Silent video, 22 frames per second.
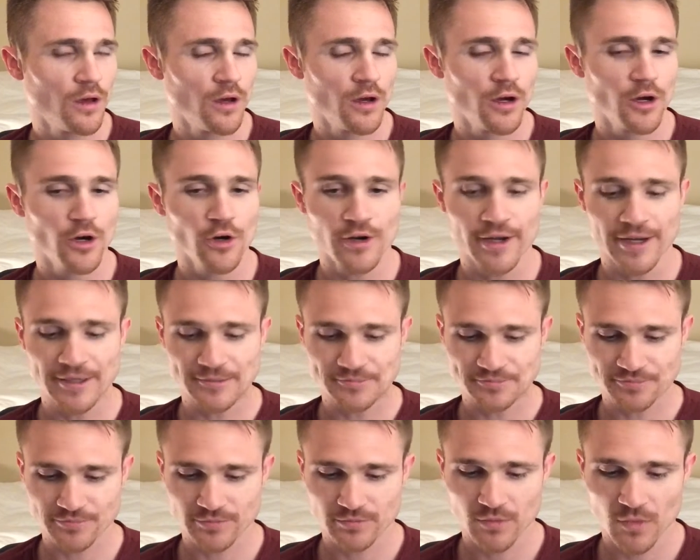Okay,
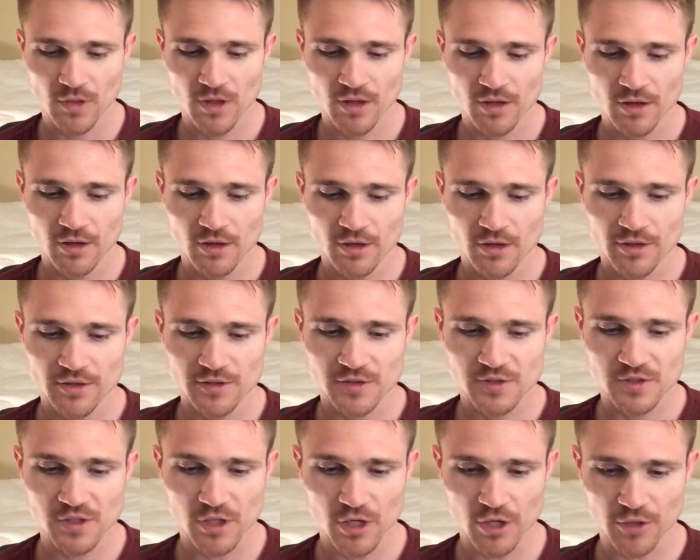
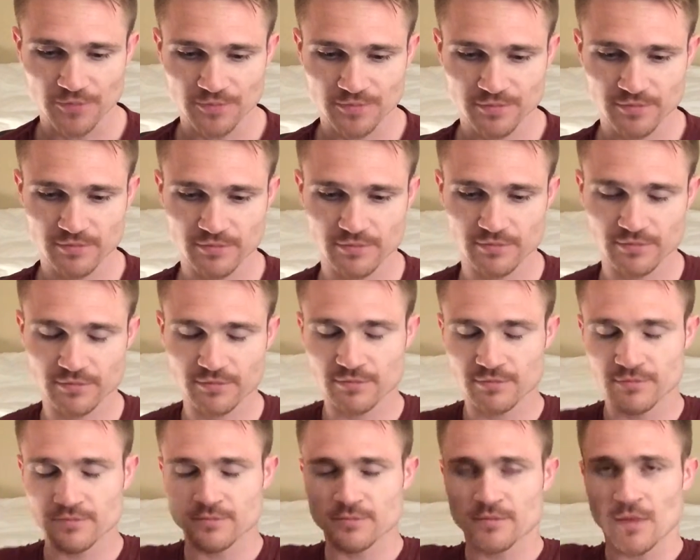so
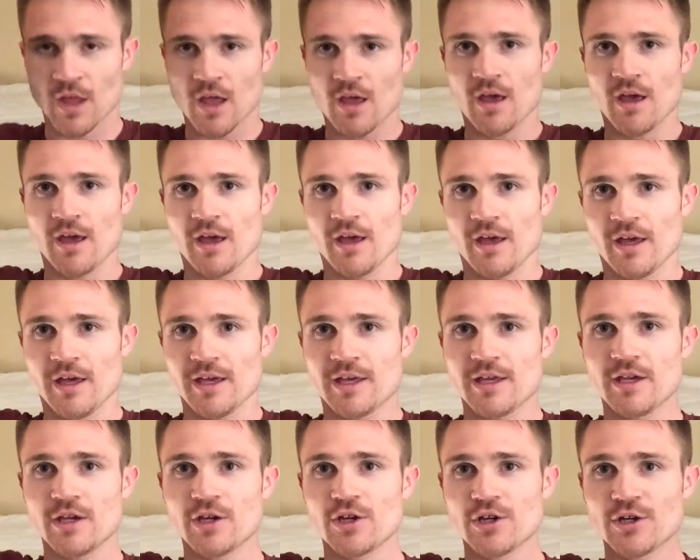
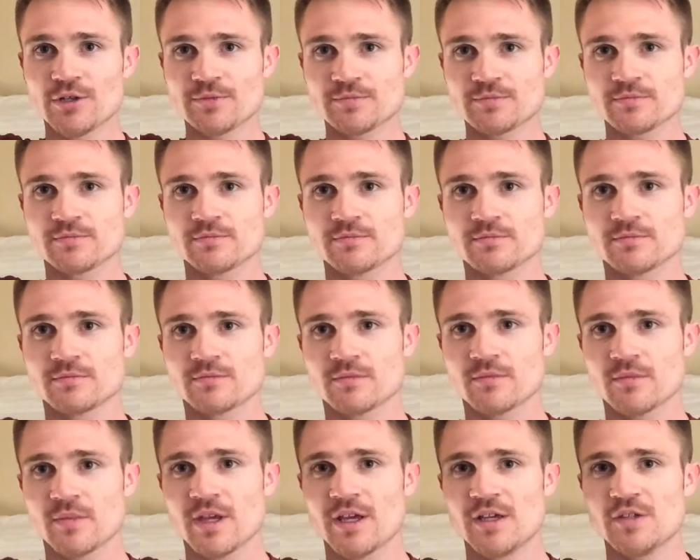here
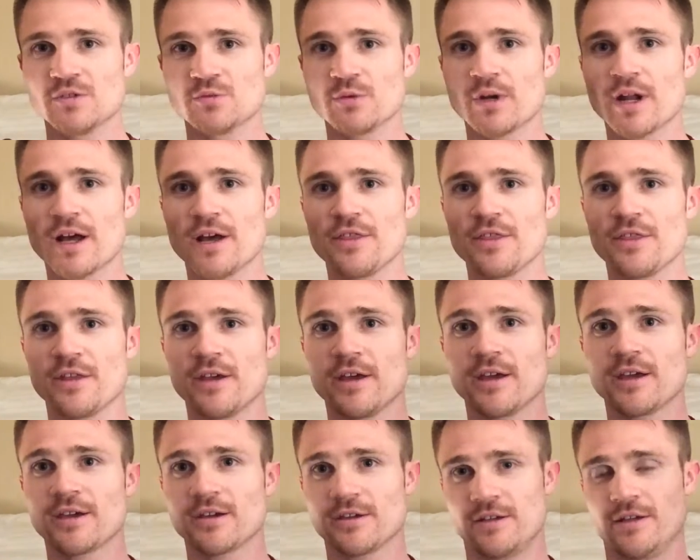is what I
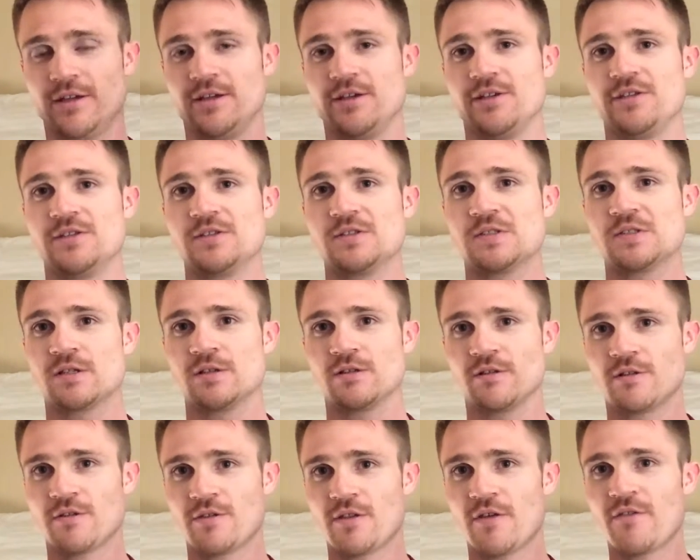think is
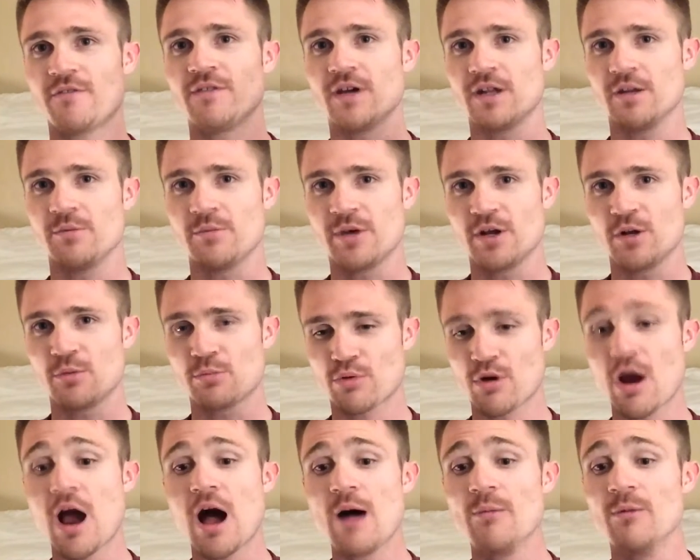the fundamental
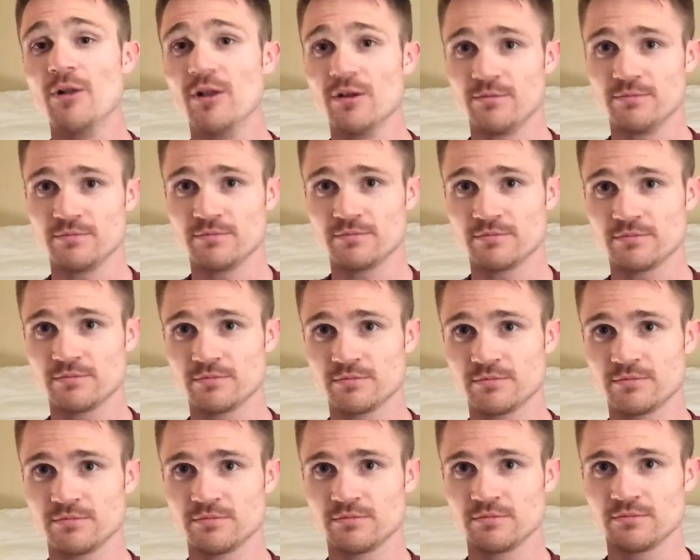problem
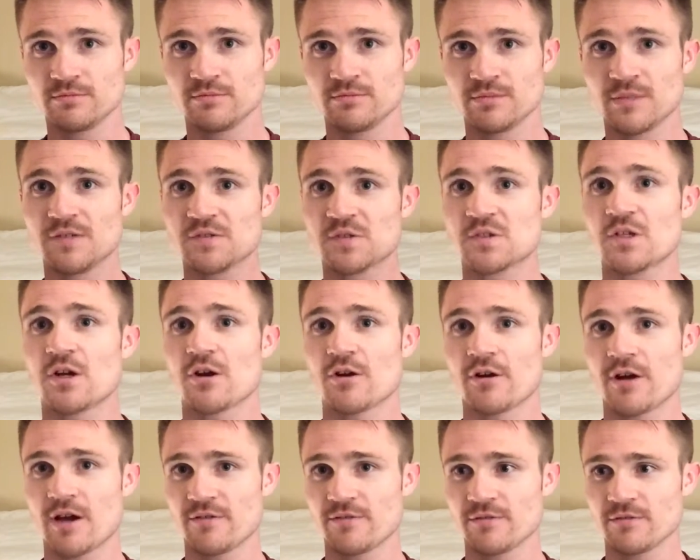of
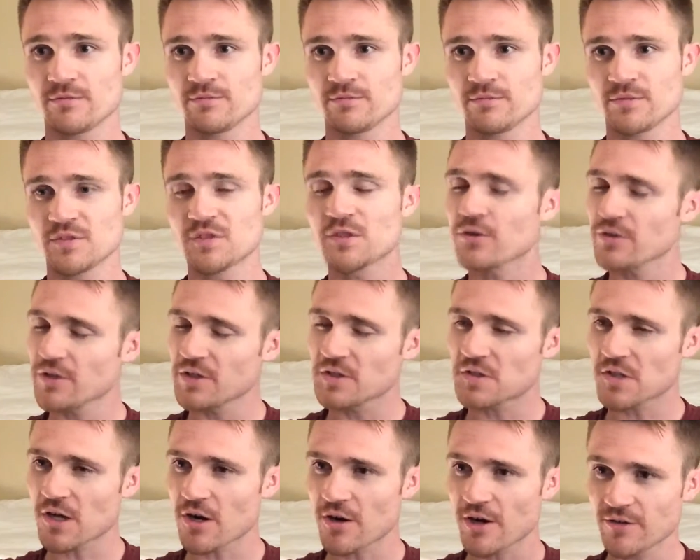StarCraft. Certainly
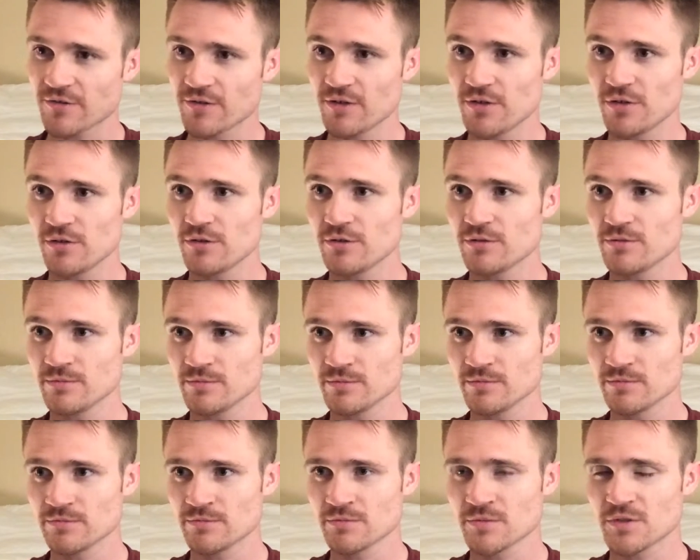StarCraft 2,
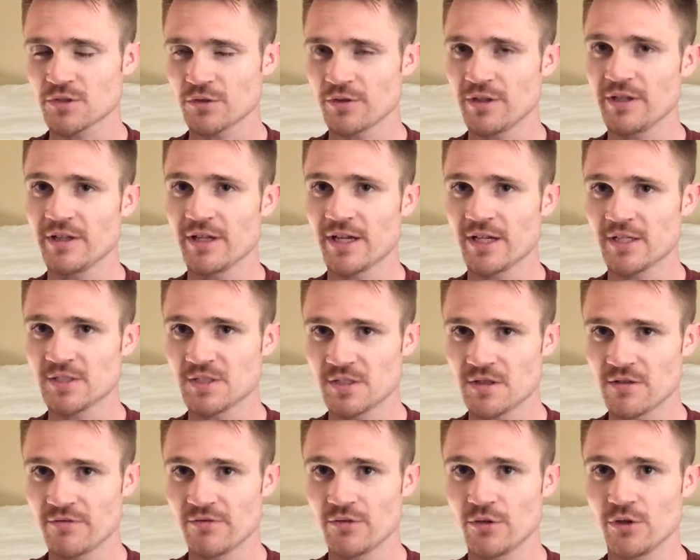certainly Legacy of
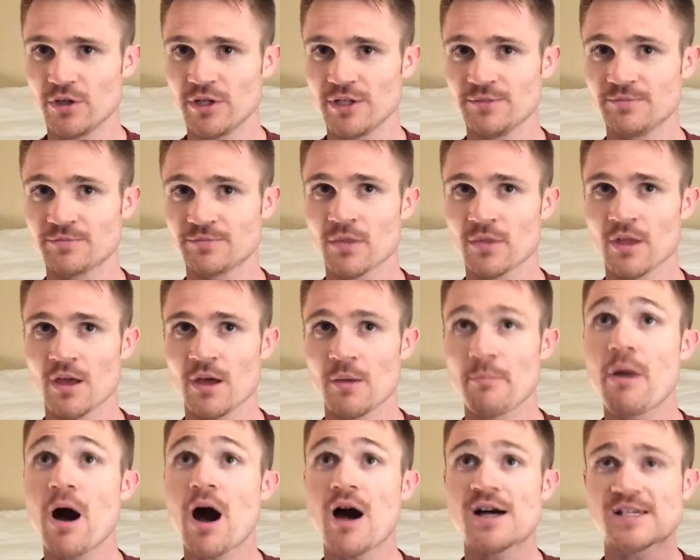the Void,
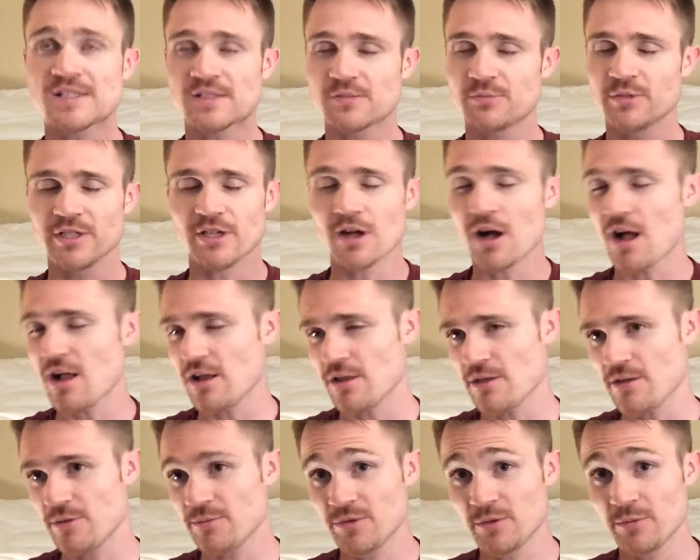possibly all of
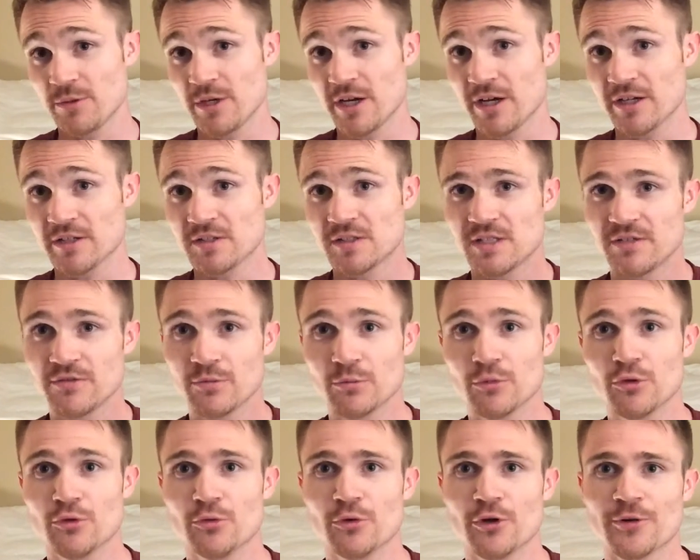them, to be honest, even
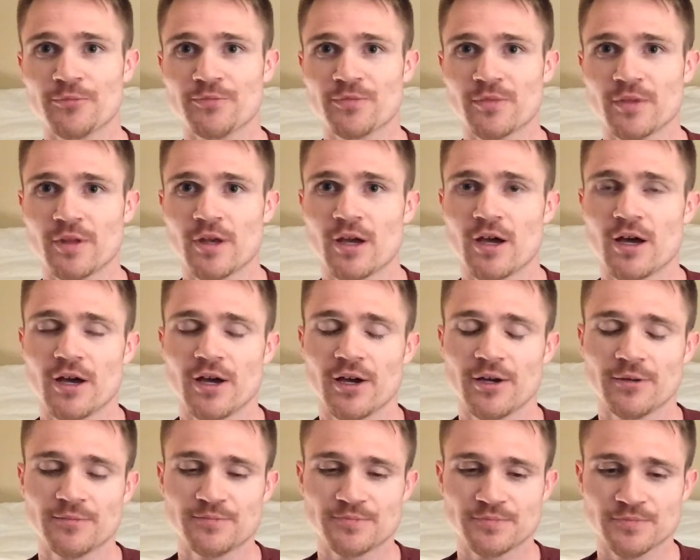Brood War.
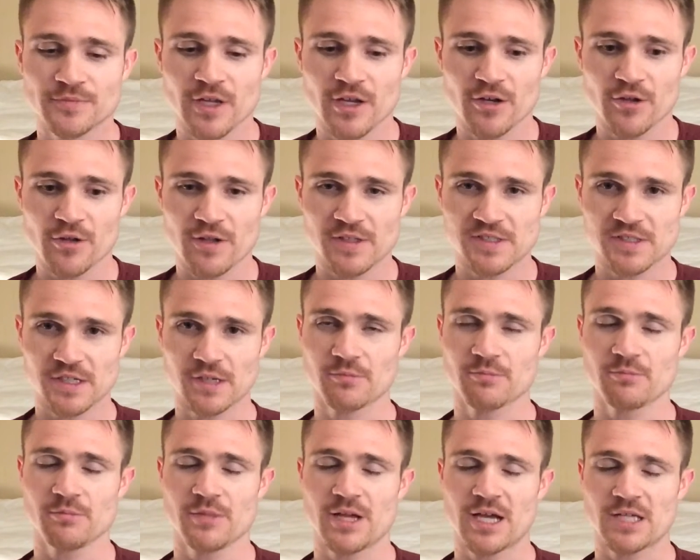I know that's like
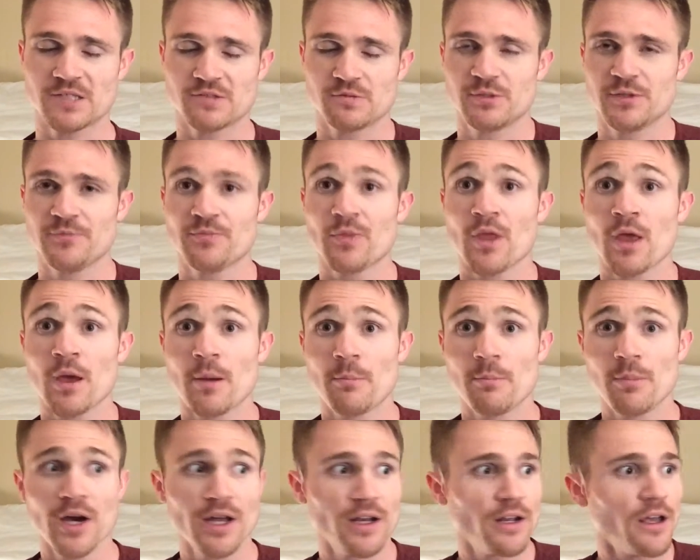blasphemy.
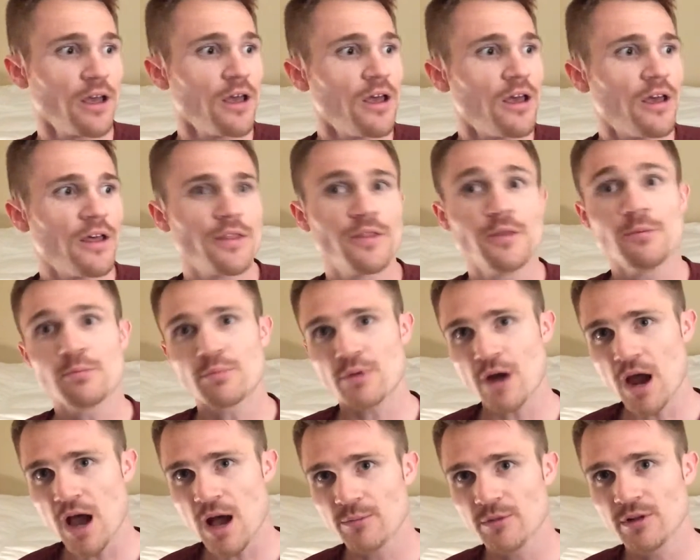But the
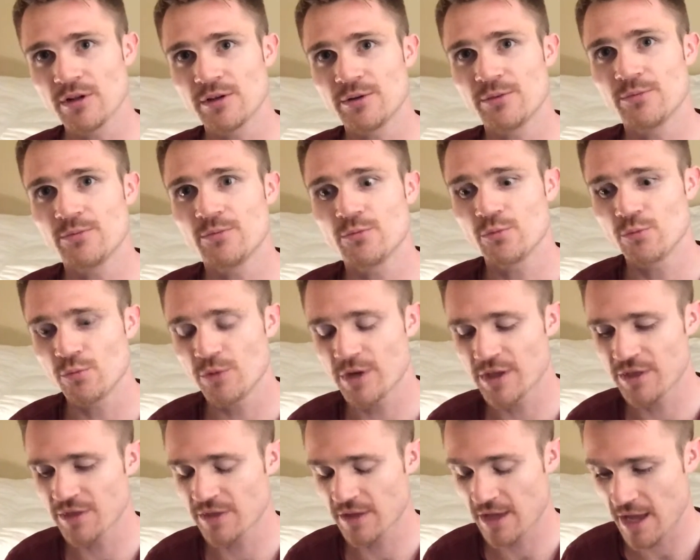problem
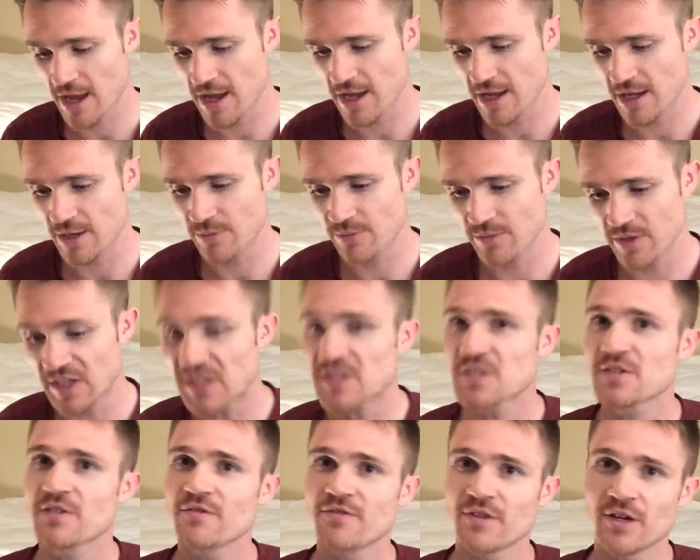with the game is
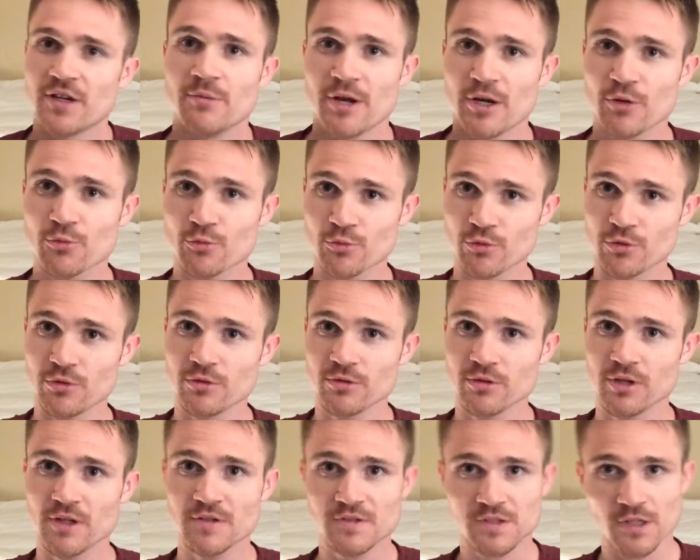the fundamental rule
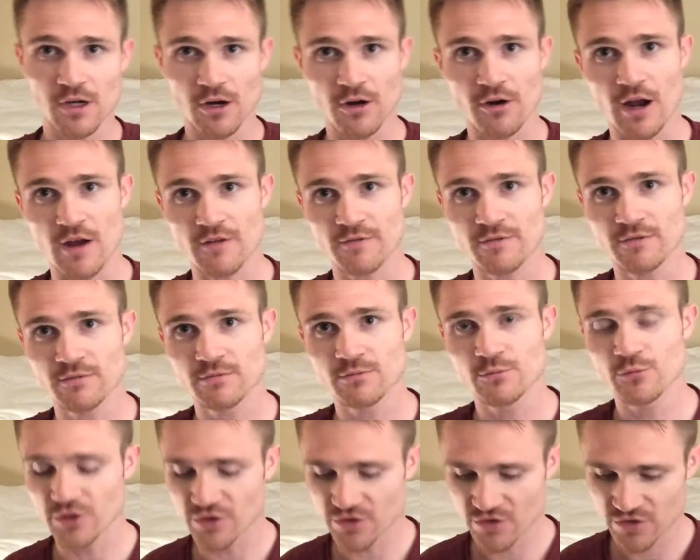of StarCraft,
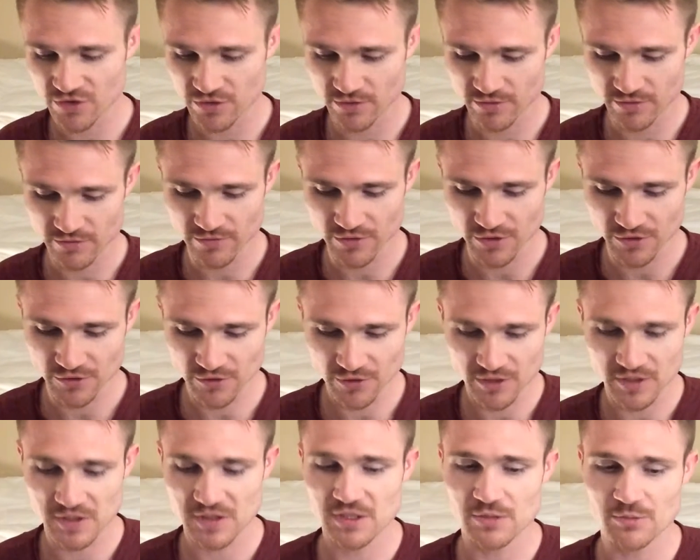which Filter
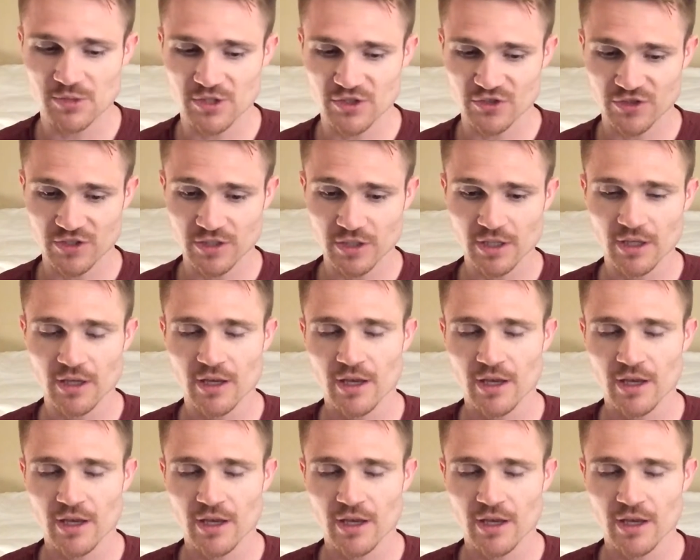SC mentioned.